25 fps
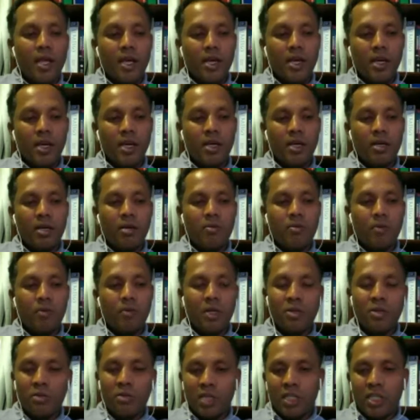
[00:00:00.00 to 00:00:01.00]
When you get a
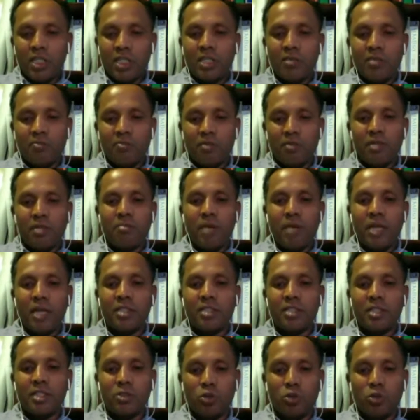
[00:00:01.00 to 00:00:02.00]
different mindset
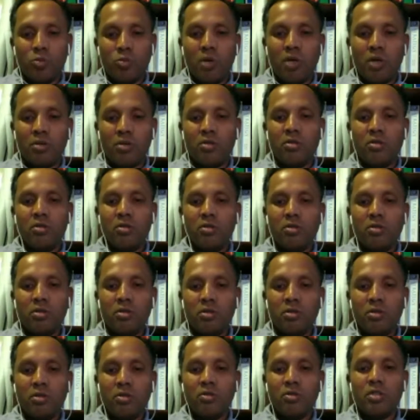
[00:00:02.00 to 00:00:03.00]
tomorrow,
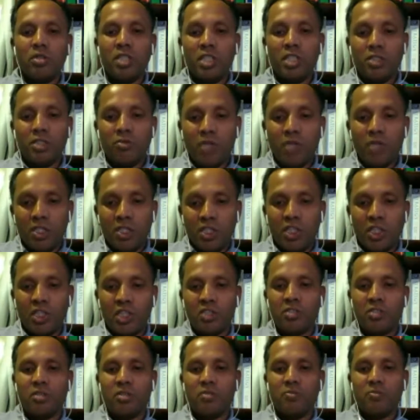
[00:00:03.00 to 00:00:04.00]
your things will change
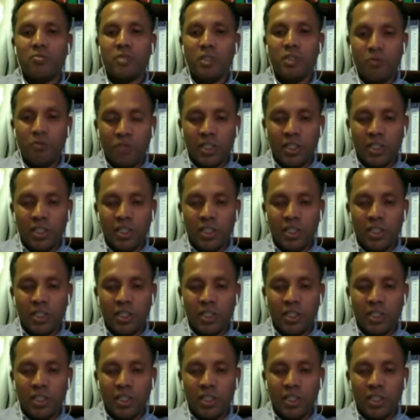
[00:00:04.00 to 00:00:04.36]
definitely.